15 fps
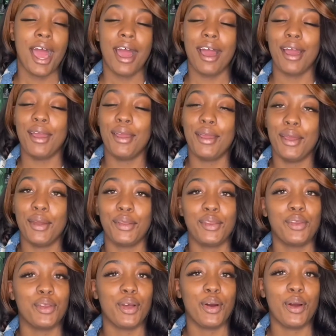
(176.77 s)
You
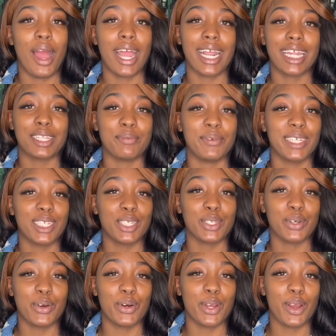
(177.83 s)
know, I got the business
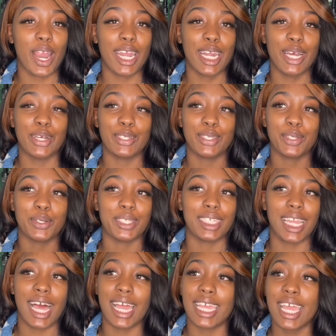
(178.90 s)
going right now, so it's
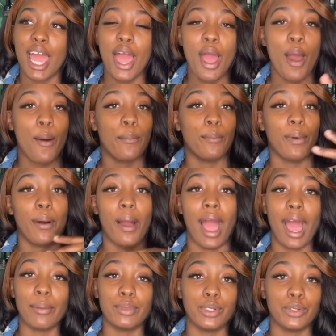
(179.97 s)
like I'm doing